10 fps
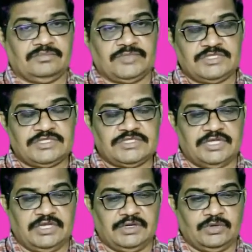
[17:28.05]
This is
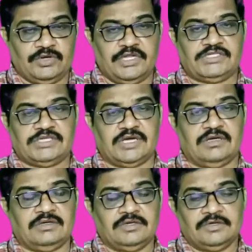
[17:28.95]
the
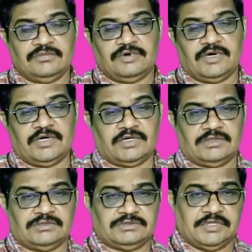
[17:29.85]
notation
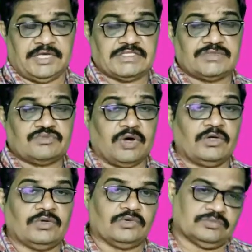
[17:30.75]
for
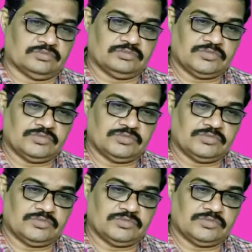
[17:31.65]
S12.